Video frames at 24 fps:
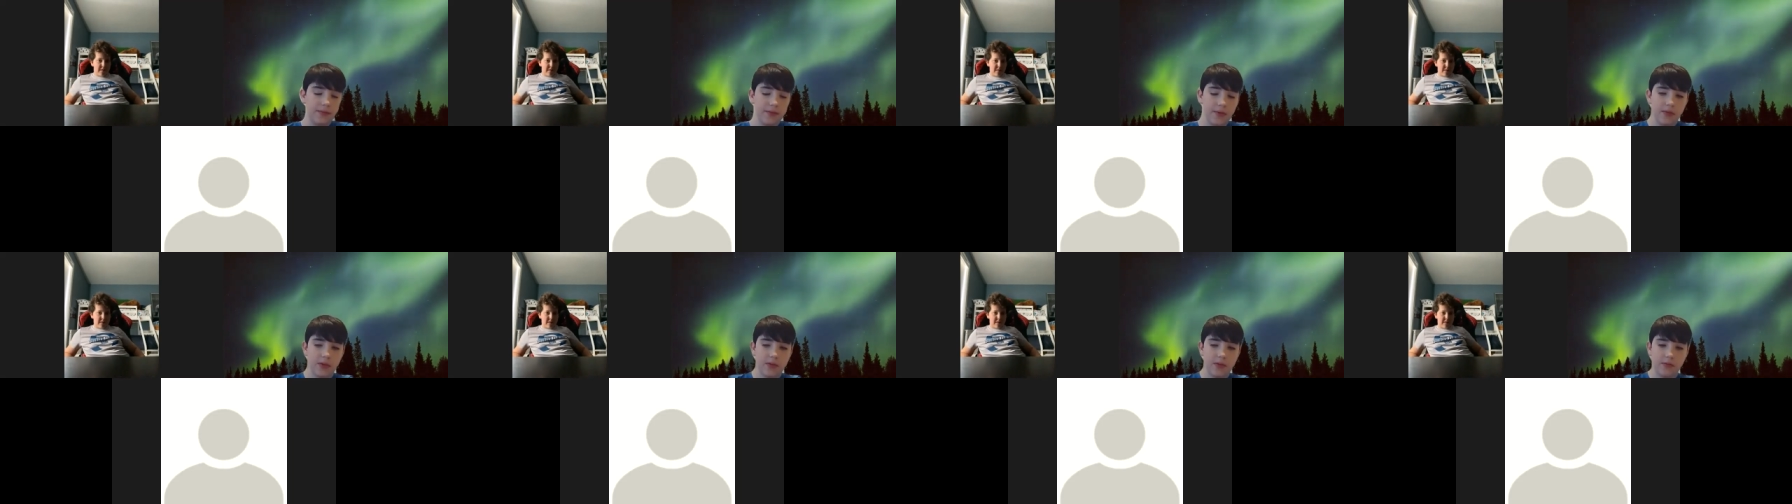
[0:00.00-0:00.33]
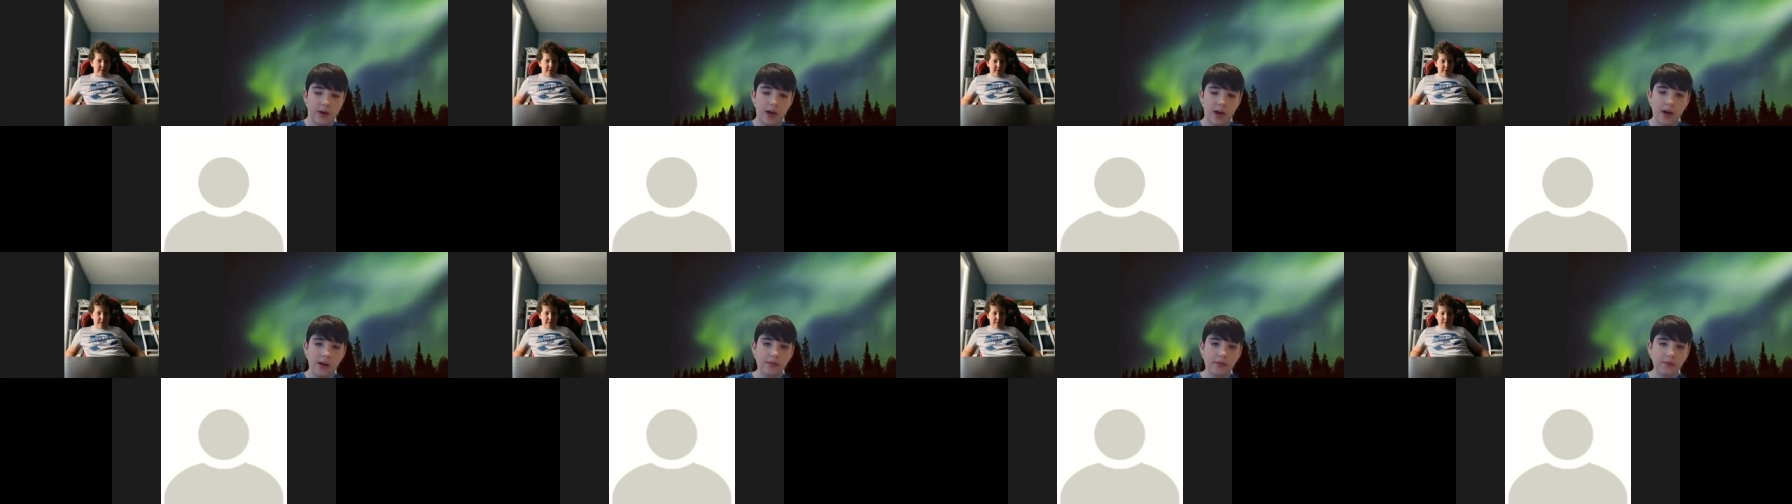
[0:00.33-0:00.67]

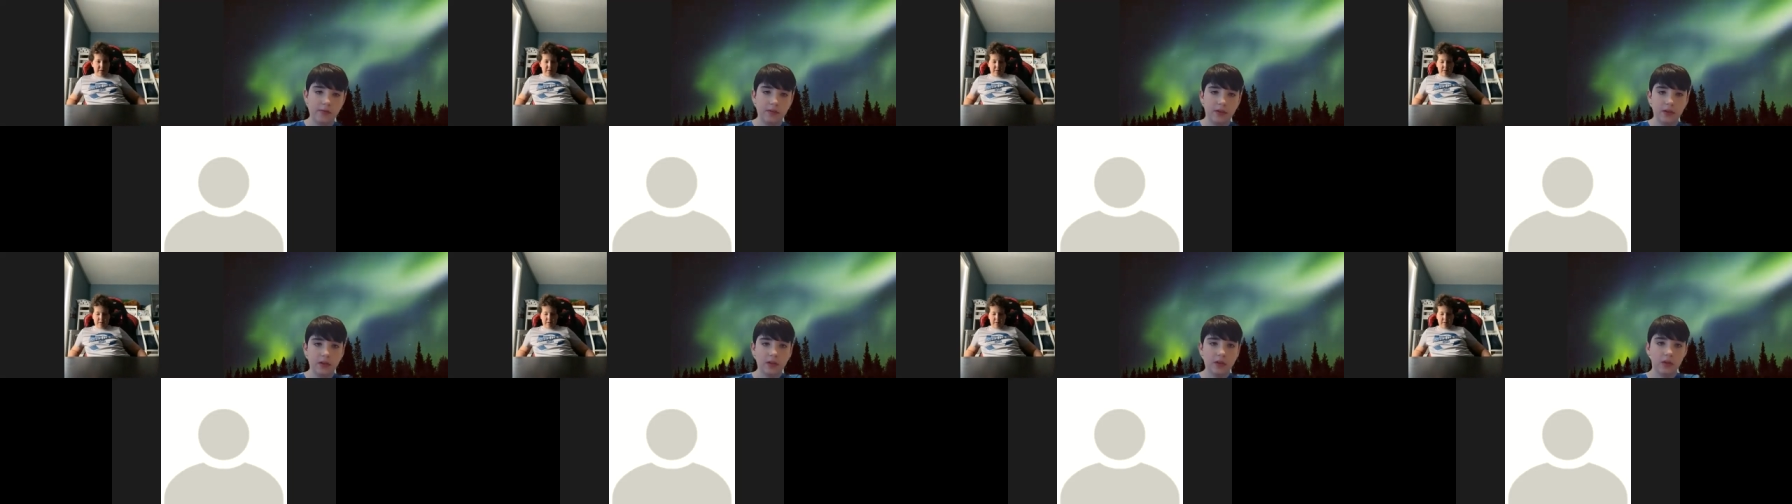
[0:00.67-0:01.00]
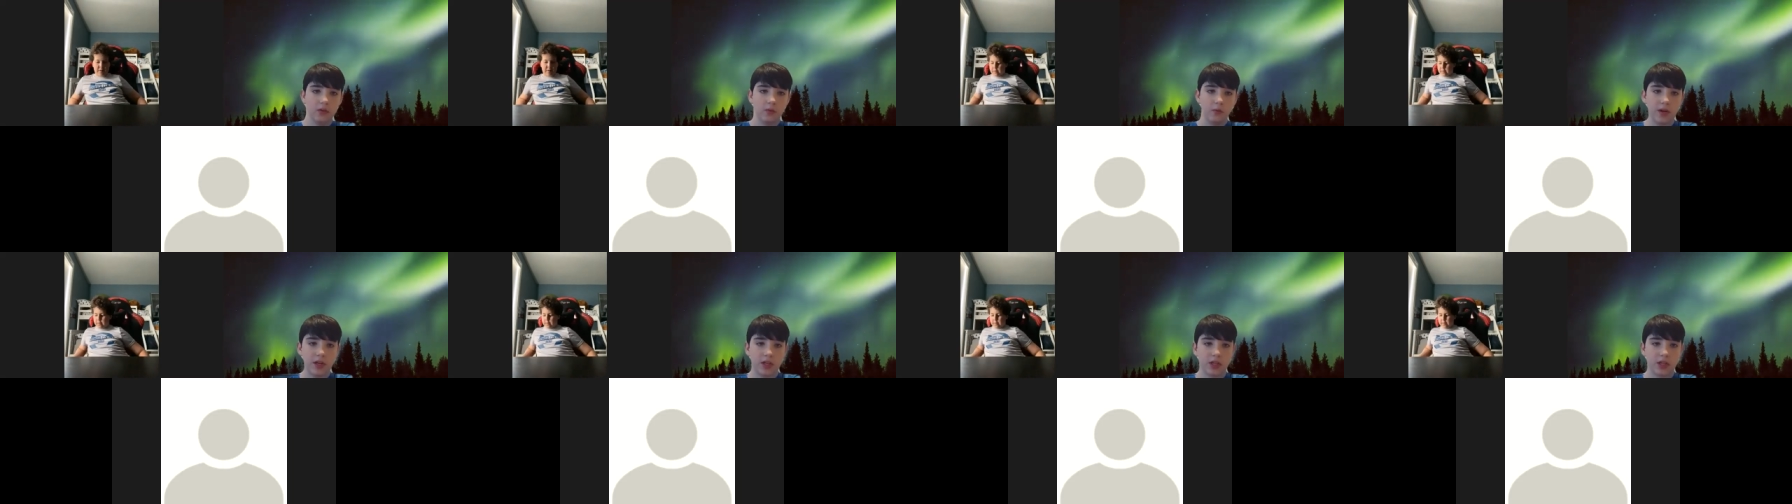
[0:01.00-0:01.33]
55,
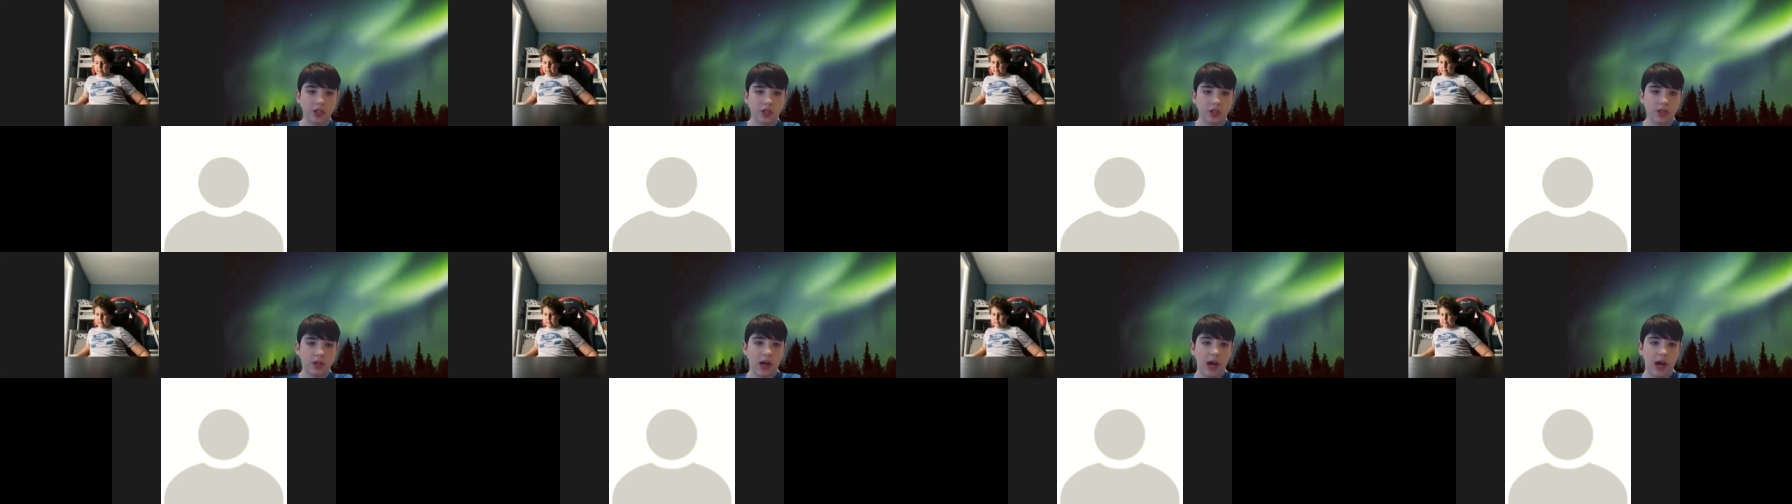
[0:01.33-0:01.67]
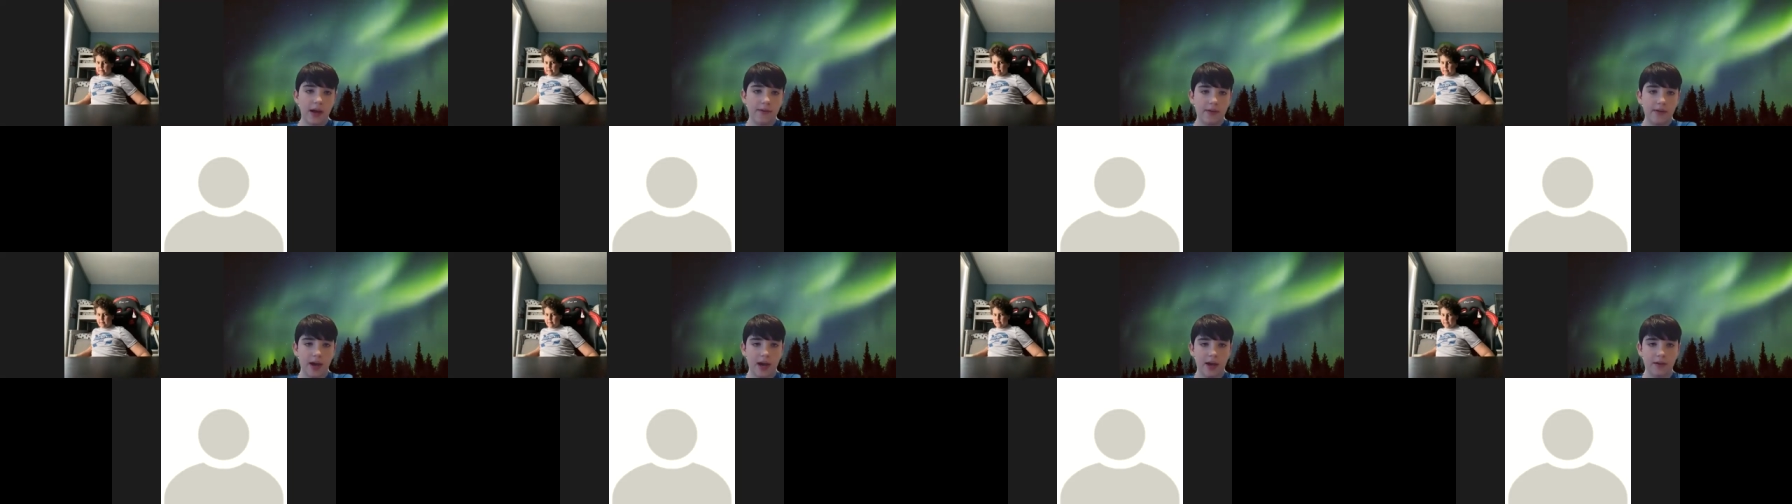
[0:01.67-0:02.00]
which
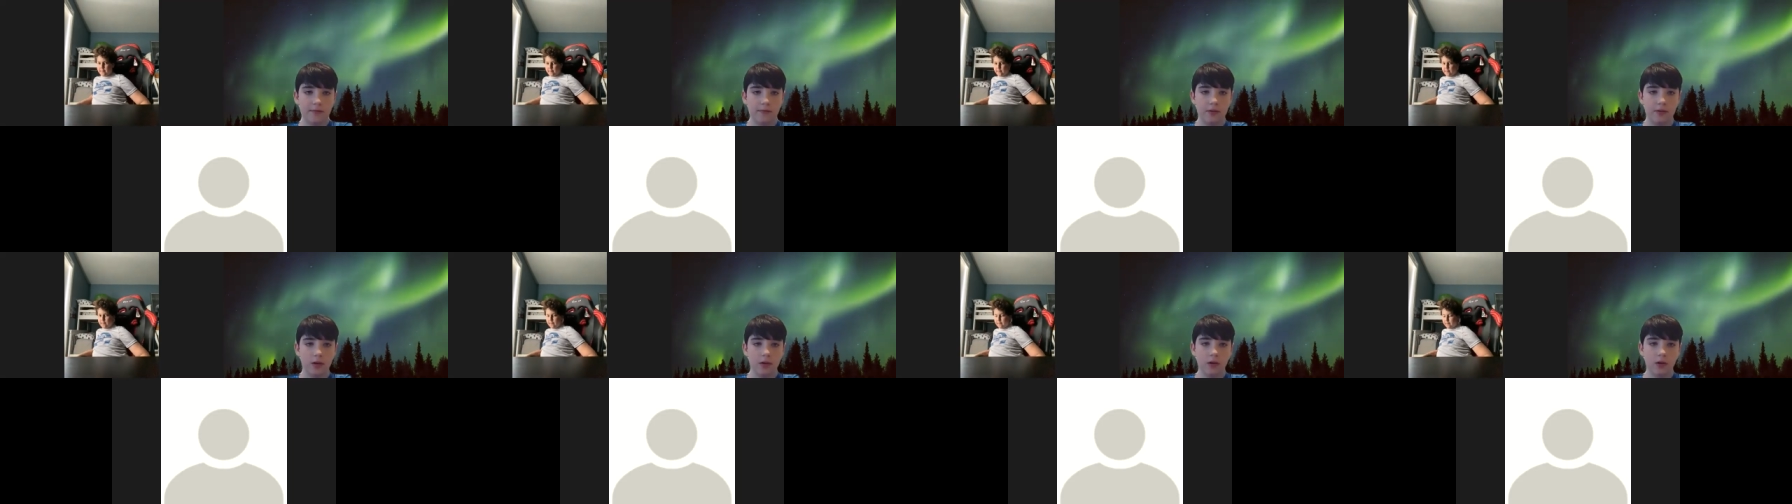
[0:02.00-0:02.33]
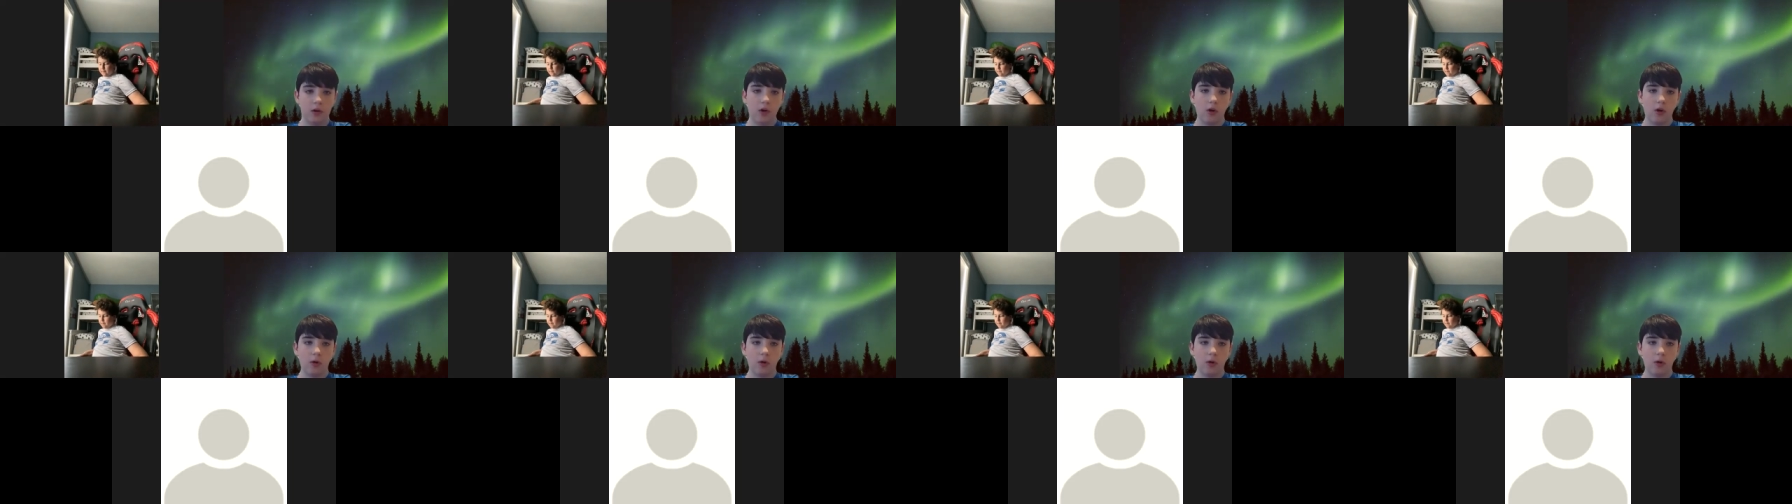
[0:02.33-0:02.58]
I've had for